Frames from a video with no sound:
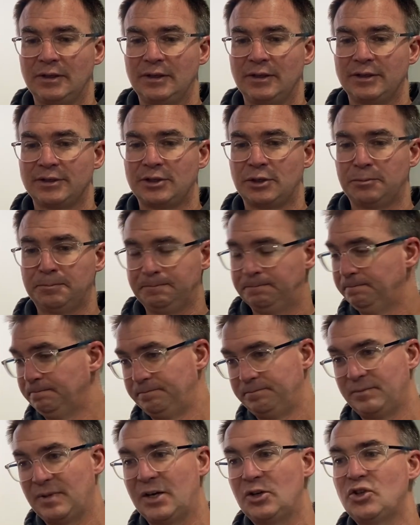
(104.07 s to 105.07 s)
So
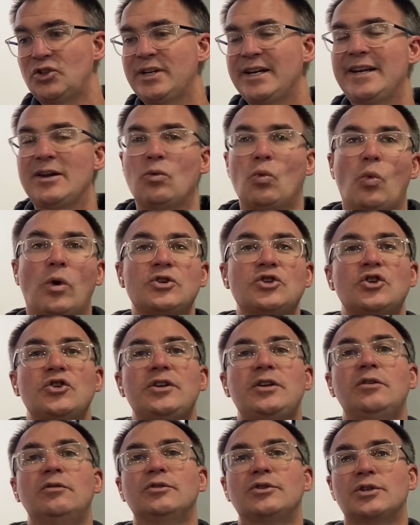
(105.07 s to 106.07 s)
understanding what your
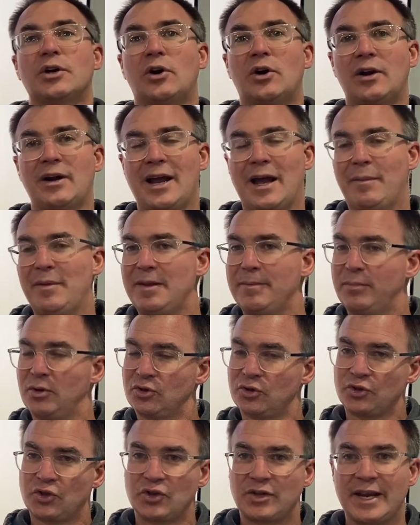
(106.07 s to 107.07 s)
yields are, how many
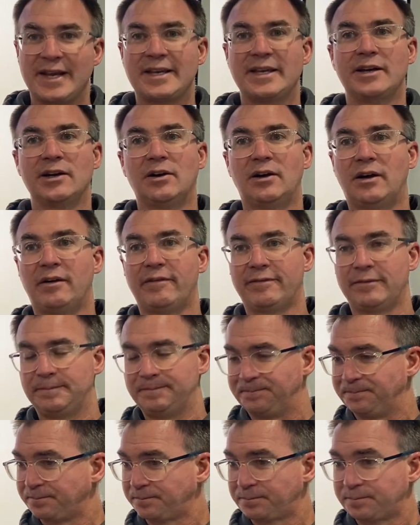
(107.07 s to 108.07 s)
bushels you're taking off,
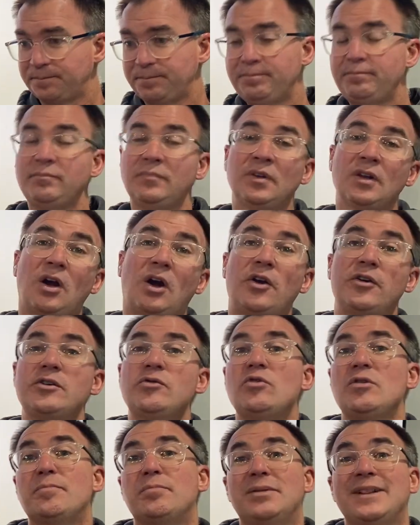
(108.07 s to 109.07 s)
are you
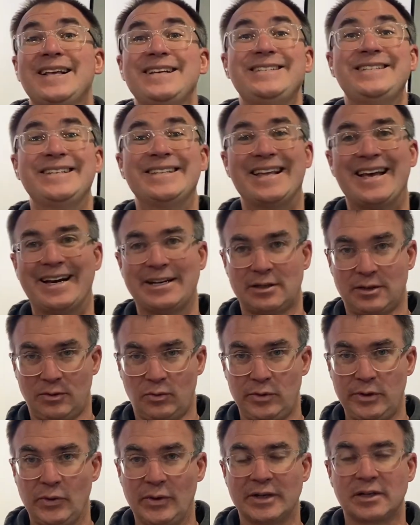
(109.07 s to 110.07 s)
replacing that
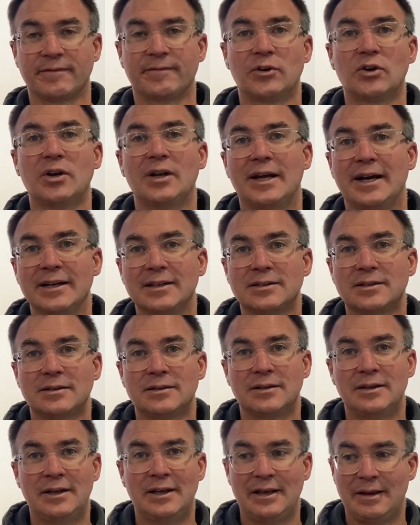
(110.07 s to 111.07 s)
when you go out to fertilize?
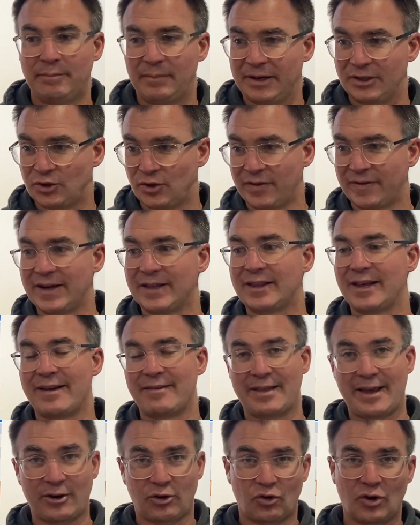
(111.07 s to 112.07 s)
Make sure you got
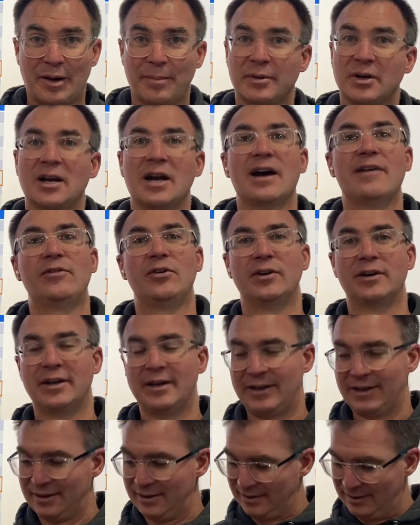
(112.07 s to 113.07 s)
that crop covered,
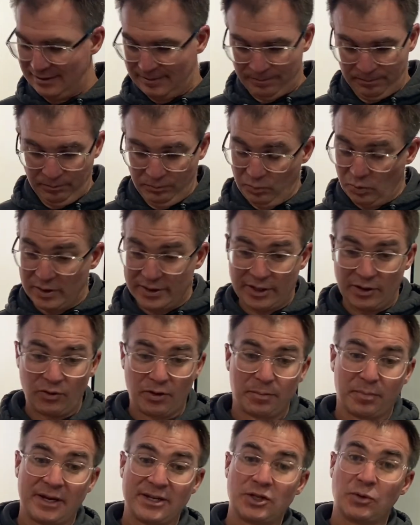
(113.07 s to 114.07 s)
whether you're
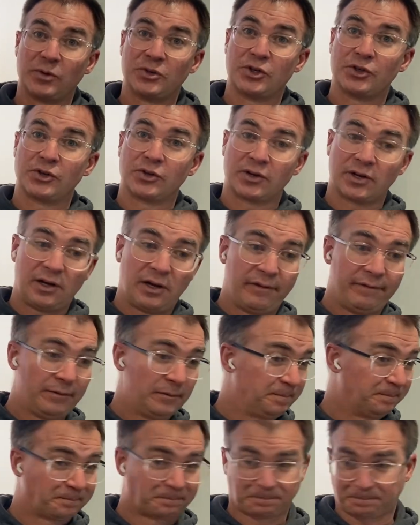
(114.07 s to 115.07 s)
replacing what you took off
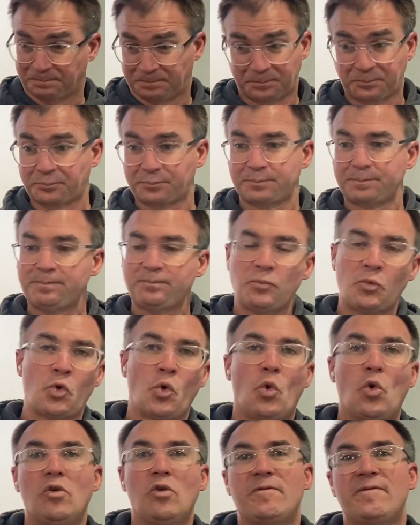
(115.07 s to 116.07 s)

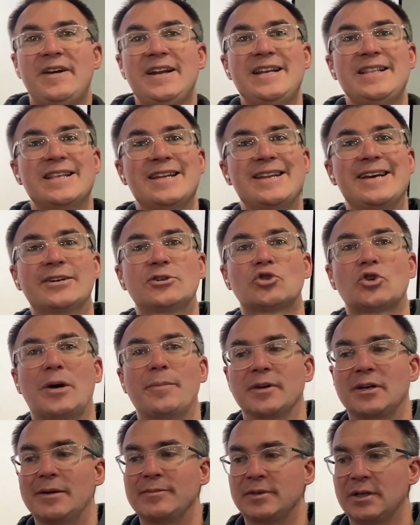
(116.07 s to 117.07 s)
or feeding the next crop that
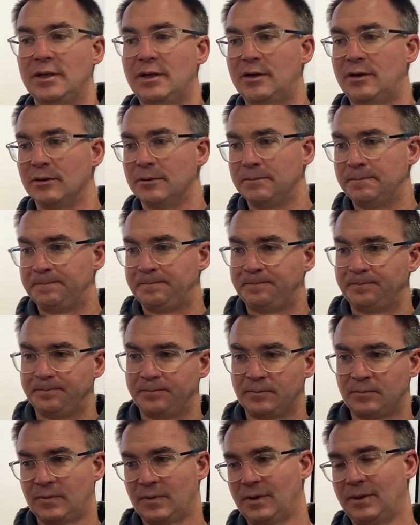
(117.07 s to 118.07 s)
comes along.
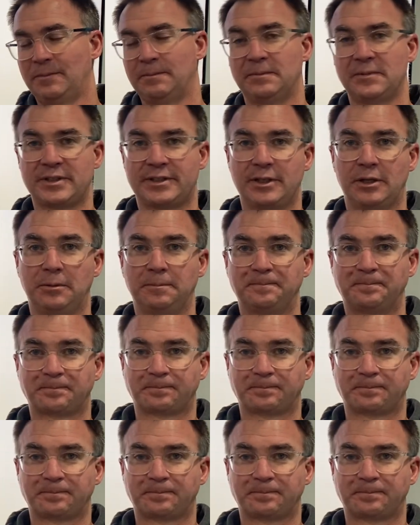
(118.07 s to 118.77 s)
So